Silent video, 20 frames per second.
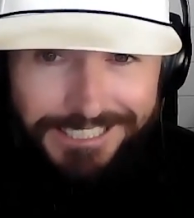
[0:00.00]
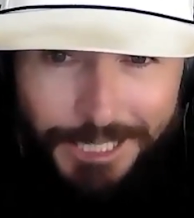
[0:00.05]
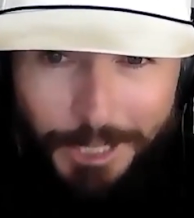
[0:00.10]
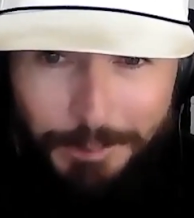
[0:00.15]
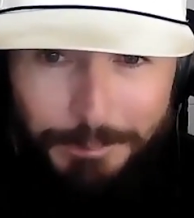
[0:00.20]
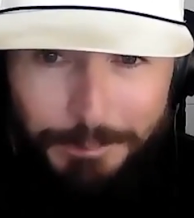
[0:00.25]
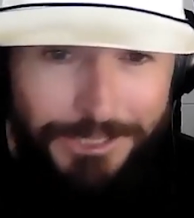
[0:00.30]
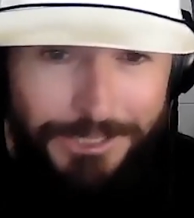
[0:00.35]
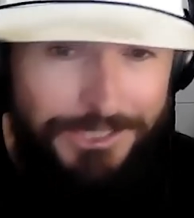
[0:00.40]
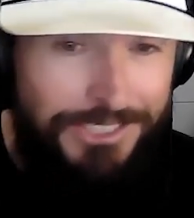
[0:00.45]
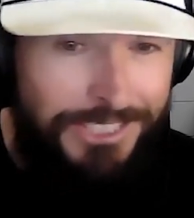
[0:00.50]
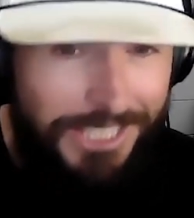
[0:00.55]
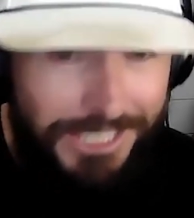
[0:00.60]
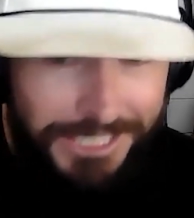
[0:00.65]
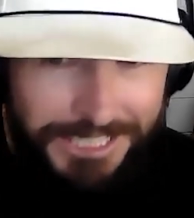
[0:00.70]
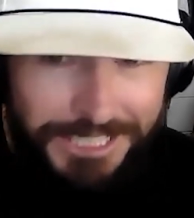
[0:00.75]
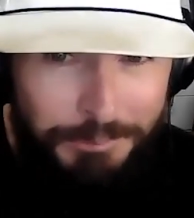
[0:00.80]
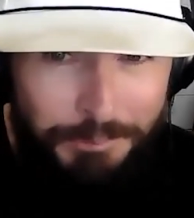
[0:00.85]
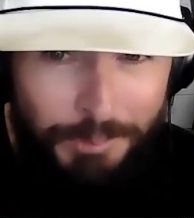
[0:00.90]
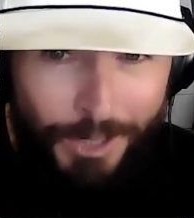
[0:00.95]
I'm going to sell
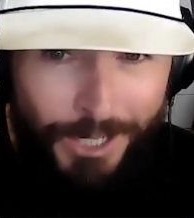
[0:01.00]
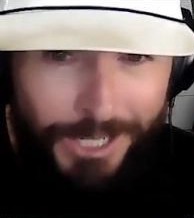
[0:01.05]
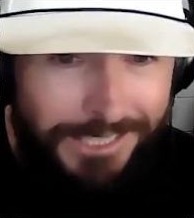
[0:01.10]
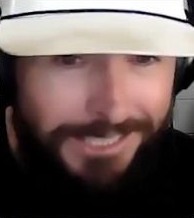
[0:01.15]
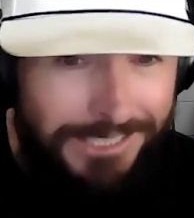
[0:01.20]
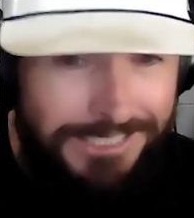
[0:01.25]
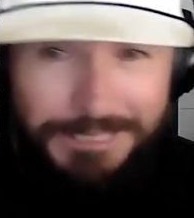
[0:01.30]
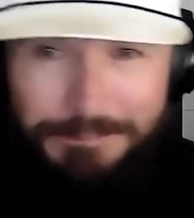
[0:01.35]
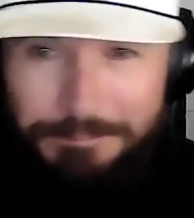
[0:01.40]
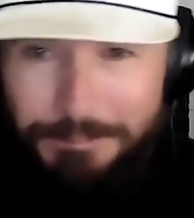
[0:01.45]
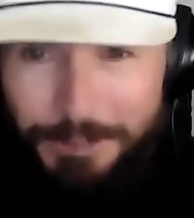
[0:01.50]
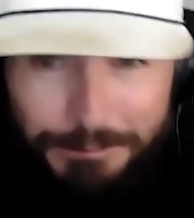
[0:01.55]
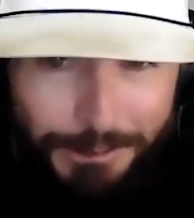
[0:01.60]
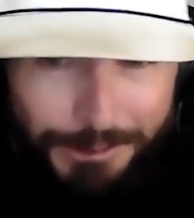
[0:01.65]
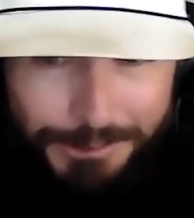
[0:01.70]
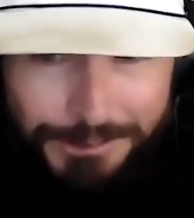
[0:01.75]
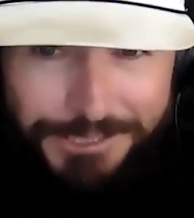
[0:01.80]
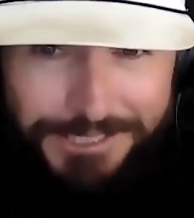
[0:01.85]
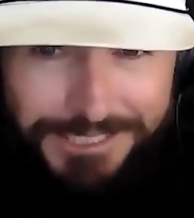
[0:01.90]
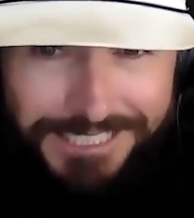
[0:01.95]
you a product and move
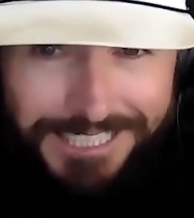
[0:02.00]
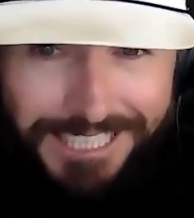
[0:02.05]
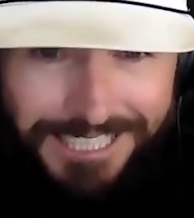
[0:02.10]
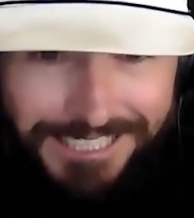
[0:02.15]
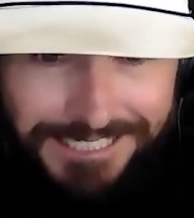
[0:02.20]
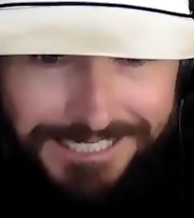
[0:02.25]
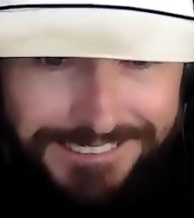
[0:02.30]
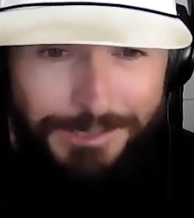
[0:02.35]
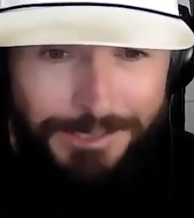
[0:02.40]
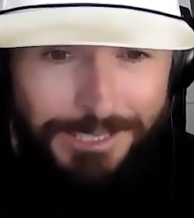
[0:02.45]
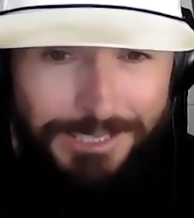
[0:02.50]
on to the next.